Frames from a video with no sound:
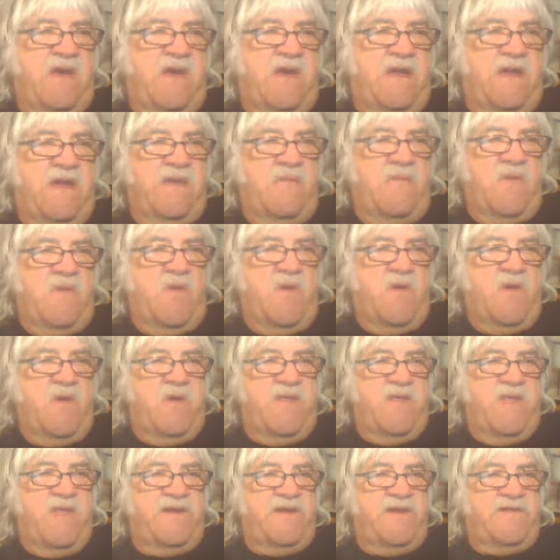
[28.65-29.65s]
any more of
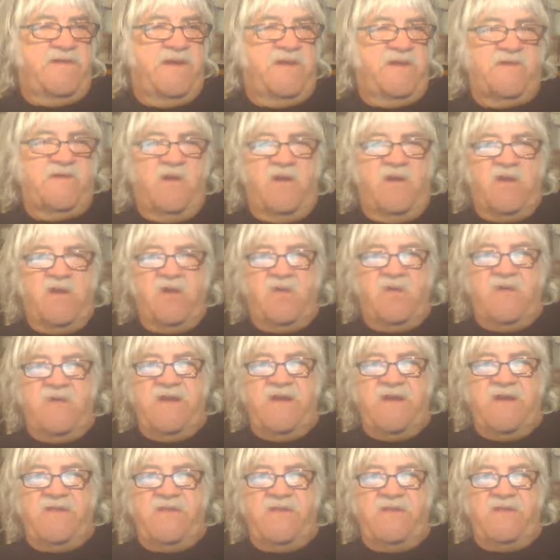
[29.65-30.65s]
that uh, dark
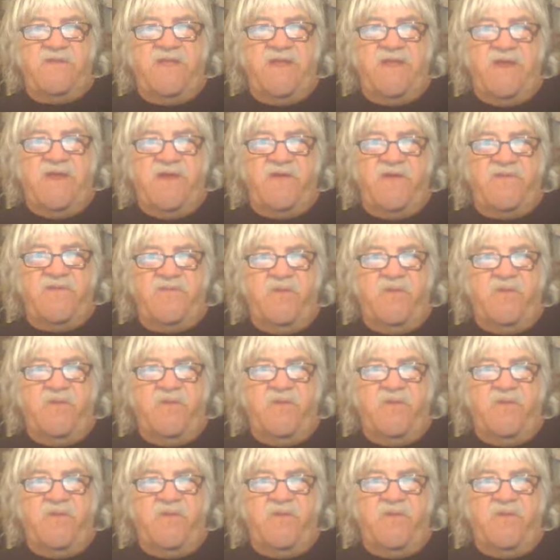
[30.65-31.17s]
green too they used,